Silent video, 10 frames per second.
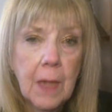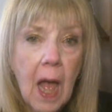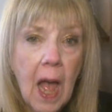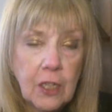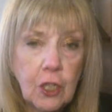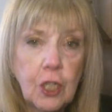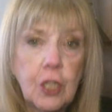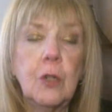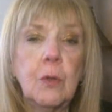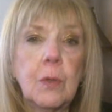I
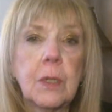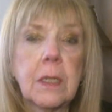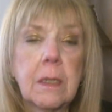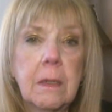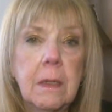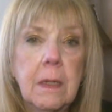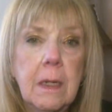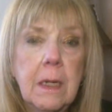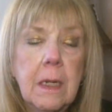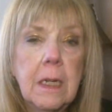choose
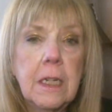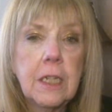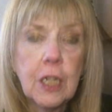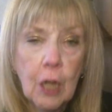to